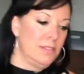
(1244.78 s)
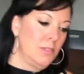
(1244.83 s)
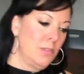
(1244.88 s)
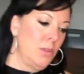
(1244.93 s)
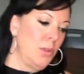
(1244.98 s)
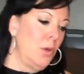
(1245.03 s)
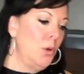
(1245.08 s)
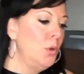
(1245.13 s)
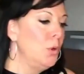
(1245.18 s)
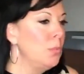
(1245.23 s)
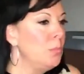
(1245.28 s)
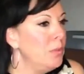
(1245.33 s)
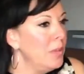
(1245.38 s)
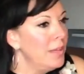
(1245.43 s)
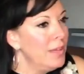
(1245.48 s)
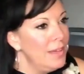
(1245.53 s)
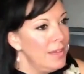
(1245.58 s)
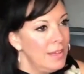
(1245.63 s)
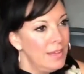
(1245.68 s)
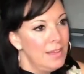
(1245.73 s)
this globe,
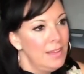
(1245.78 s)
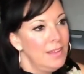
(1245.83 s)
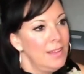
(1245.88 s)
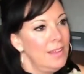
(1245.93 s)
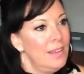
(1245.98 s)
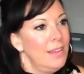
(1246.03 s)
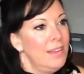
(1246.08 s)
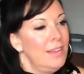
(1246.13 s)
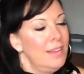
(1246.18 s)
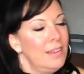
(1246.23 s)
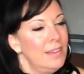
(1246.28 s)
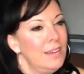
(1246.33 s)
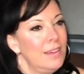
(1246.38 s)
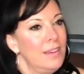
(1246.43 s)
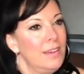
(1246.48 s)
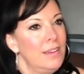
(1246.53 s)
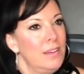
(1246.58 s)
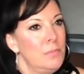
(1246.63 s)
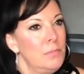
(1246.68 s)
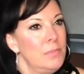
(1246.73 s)

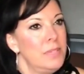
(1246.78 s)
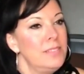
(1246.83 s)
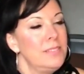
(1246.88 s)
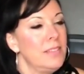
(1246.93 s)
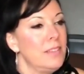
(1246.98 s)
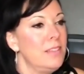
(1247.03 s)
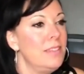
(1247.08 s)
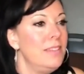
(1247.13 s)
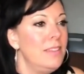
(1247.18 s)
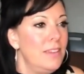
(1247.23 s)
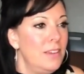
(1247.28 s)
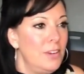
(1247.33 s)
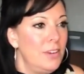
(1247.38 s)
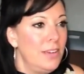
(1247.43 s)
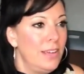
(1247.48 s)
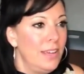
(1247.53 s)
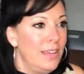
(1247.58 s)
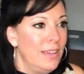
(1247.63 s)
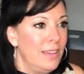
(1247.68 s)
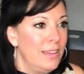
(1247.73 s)
um, is a
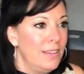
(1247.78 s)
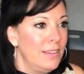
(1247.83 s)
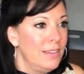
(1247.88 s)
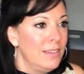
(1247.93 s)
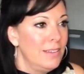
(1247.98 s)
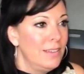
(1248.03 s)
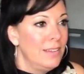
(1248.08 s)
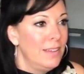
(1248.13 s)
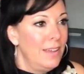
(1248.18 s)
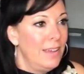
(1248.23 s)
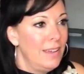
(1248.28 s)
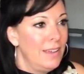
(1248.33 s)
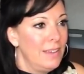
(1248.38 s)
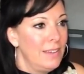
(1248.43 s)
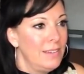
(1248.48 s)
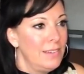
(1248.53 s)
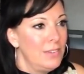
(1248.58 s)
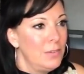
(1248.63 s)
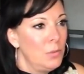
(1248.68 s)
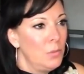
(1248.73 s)
theory,
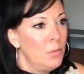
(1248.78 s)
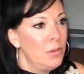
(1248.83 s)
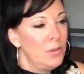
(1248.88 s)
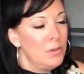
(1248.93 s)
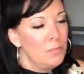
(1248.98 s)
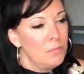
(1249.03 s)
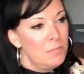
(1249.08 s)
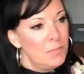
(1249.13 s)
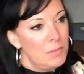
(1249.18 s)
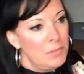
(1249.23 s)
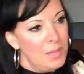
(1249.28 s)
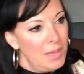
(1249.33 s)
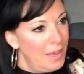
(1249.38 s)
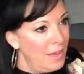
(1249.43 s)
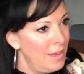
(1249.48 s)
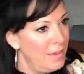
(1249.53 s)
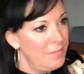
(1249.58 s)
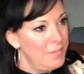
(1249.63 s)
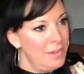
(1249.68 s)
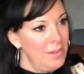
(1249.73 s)
and we don't maybe
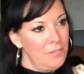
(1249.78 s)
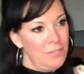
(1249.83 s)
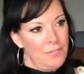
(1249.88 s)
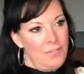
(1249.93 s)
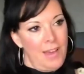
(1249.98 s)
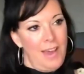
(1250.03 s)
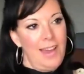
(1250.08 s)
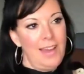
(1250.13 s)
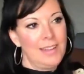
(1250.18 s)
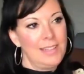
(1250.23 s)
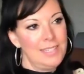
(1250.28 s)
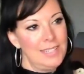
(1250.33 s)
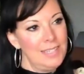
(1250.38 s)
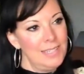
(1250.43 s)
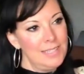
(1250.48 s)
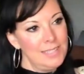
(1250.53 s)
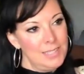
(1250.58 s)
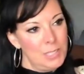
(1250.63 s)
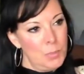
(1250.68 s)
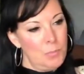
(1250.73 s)
have enough fact
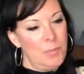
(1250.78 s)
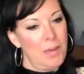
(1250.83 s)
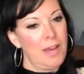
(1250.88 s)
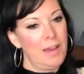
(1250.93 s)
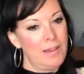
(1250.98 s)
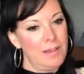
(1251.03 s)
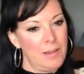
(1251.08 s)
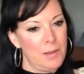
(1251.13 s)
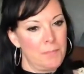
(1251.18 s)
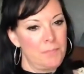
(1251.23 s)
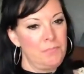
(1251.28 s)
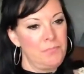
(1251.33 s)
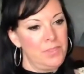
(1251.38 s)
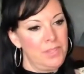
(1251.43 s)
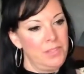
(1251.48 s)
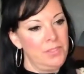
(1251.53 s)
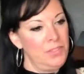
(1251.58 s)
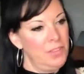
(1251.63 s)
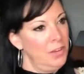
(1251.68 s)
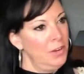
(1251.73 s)
to back up
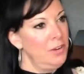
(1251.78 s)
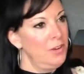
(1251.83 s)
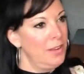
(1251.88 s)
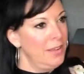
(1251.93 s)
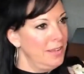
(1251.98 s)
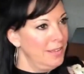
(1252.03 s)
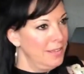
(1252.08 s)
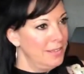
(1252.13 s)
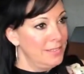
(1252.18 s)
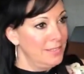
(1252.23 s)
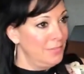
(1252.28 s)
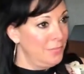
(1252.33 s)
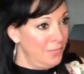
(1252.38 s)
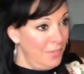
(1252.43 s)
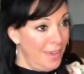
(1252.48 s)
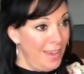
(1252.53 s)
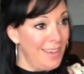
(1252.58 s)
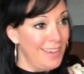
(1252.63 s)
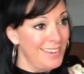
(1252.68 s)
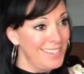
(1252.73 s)
the theory as
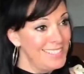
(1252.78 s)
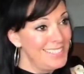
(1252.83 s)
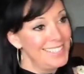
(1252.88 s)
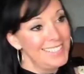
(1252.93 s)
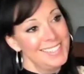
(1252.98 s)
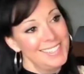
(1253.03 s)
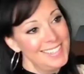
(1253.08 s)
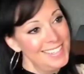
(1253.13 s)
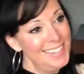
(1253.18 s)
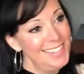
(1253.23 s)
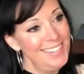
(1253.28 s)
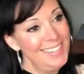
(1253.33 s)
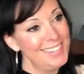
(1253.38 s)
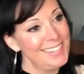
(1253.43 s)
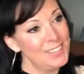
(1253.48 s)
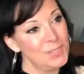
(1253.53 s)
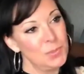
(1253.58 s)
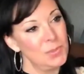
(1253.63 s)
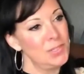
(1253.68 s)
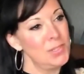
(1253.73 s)
fact
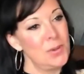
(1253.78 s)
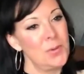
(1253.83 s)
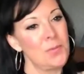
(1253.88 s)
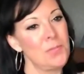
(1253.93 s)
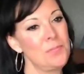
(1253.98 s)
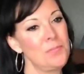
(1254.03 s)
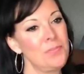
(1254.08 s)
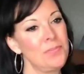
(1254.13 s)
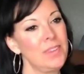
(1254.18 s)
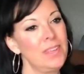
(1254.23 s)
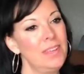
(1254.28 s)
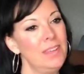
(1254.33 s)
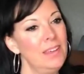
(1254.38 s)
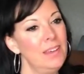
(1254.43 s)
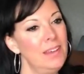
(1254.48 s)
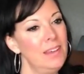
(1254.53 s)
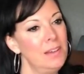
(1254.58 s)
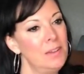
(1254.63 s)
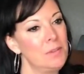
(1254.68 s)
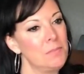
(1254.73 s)
because we don't.
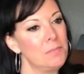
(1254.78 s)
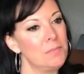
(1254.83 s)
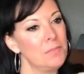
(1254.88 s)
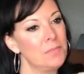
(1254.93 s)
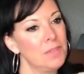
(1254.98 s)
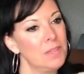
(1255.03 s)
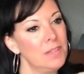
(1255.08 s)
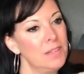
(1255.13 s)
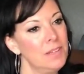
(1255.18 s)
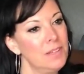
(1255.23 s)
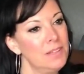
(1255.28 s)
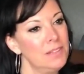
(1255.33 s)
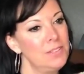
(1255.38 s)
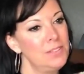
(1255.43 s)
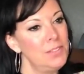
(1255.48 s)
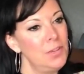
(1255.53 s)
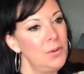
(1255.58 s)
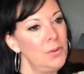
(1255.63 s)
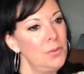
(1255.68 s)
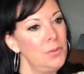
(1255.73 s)
Um,
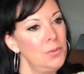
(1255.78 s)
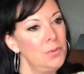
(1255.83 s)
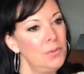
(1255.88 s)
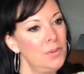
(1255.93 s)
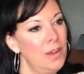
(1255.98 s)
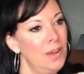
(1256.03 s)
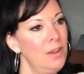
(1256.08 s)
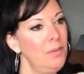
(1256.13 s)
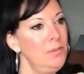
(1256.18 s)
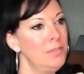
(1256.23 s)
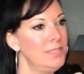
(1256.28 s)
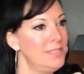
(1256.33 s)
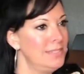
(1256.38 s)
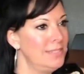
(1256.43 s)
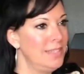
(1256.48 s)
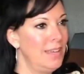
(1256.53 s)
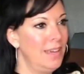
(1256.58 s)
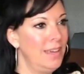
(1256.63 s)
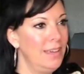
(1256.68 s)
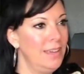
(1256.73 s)
so I would
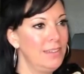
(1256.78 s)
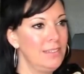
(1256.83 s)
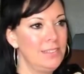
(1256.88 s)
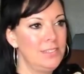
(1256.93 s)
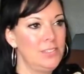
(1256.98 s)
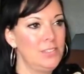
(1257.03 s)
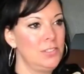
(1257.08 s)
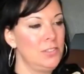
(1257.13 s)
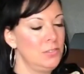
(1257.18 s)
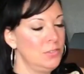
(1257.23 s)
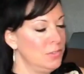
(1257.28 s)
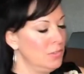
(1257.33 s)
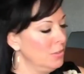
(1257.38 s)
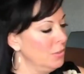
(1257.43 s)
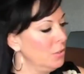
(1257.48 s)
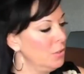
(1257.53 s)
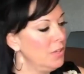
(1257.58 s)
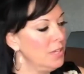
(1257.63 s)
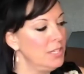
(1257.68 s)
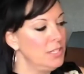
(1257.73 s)
say
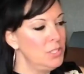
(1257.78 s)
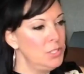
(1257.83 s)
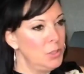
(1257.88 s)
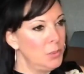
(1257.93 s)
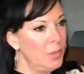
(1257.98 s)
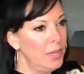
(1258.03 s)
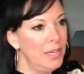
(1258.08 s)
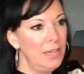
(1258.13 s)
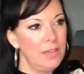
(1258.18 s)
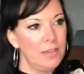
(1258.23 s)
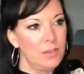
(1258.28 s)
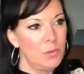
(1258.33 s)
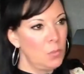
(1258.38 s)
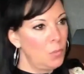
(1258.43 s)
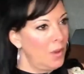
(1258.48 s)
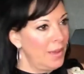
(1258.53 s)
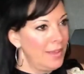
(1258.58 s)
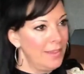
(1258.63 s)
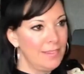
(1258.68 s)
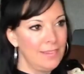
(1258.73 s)
look into it
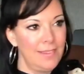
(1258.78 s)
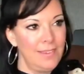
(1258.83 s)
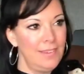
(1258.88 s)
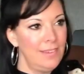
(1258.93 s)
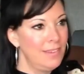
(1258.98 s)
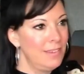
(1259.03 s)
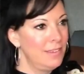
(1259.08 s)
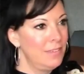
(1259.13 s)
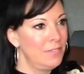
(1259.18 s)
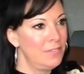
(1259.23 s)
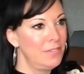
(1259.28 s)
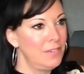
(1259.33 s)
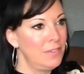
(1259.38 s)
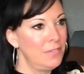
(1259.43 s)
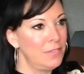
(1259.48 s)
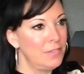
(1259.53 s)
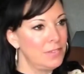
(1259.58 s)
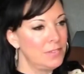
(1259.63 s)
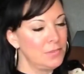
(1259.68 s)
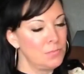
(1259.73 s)
quietly if,
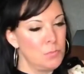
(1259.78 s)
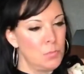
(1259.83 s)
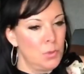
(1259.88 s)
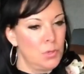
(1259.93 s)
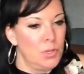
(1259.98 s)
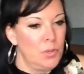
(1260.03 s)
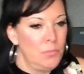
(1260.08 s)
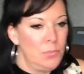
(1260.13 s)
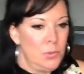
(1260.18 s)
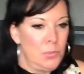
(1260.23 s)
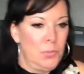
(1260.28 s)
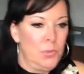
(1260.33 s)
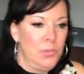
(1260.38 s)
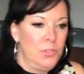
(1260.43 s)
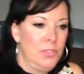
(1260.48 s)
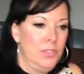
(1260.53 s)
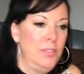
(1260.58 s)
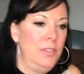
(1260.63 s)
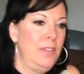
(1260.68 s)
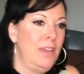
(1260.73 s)
if it's more
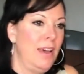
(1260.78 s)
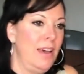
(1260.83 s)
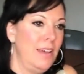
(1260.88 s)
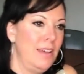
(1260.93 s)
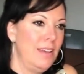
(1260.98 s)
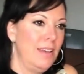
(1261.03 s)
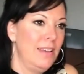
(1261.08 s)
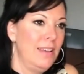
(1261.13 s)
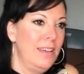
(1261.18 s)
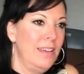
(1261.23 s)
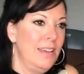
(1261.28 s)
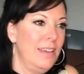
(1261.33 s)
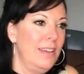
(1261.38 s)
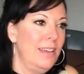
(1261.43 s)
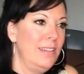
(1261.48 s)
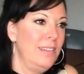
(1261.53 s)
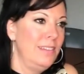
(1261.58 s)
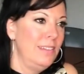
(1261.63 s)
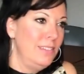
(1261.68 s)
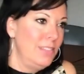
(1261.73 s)
comfortable to do that,
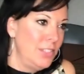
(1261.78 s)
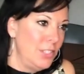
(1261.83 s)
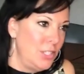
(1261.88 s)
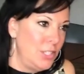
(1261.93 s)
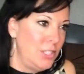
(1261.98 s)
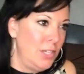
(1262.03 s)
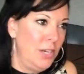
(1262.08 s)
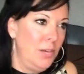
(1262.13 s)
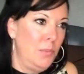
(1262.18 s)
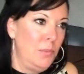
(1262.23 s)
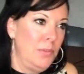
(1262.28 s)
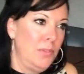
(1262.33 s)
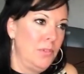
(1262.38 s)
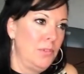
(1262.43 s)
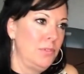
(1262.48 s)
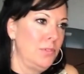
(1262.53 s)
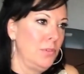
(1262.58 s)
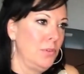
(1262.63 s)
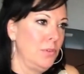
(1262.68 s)
and then just share with